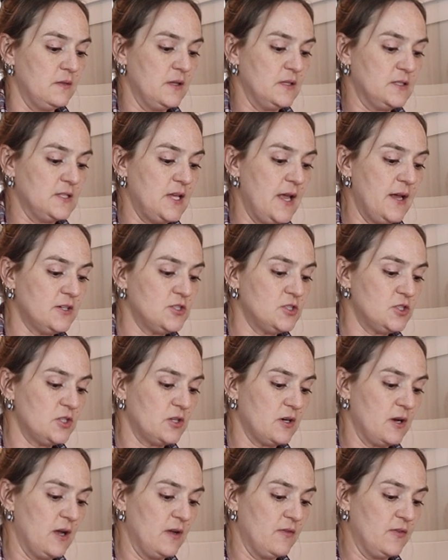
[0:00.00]
the
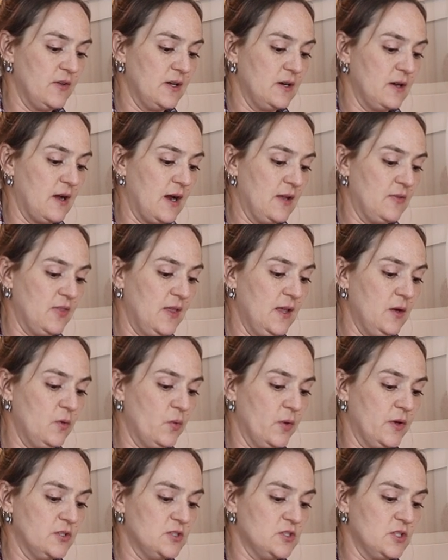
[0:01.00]
texture of it I
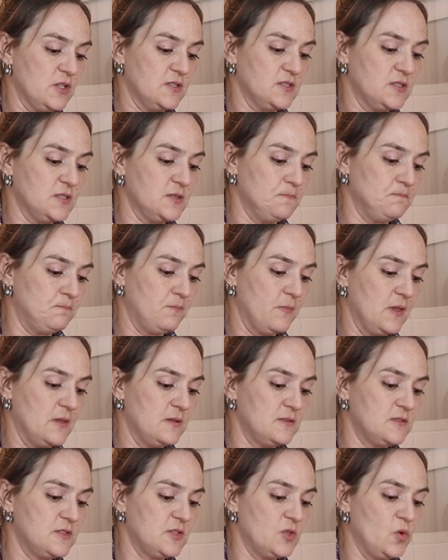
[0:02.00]
think would just
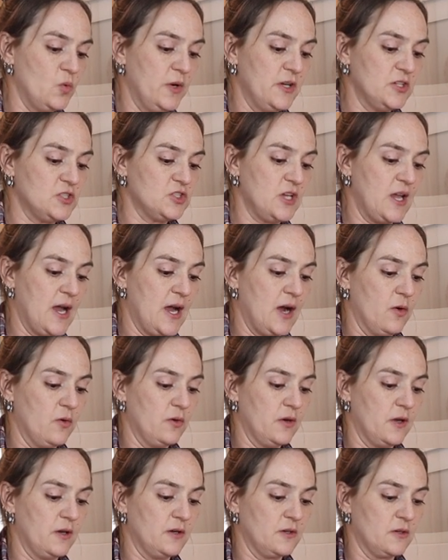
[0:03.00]
squish
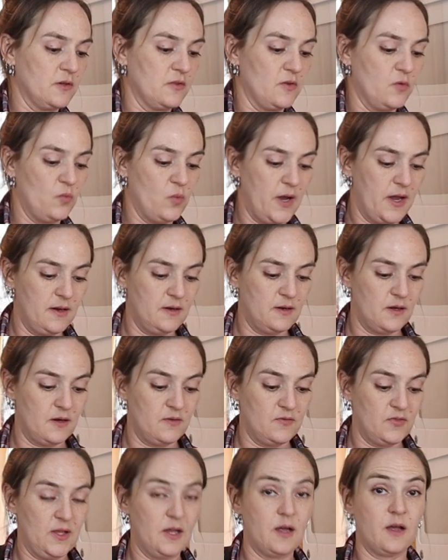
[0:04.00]
out under the weight
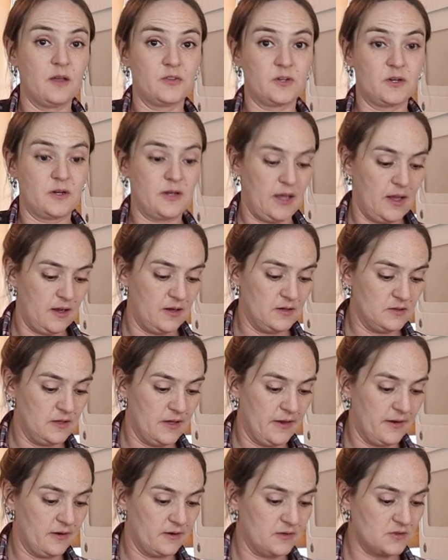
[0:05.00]
of the other cake
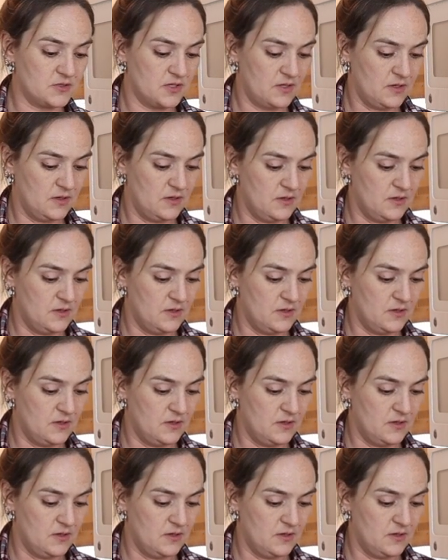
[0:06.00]
layers.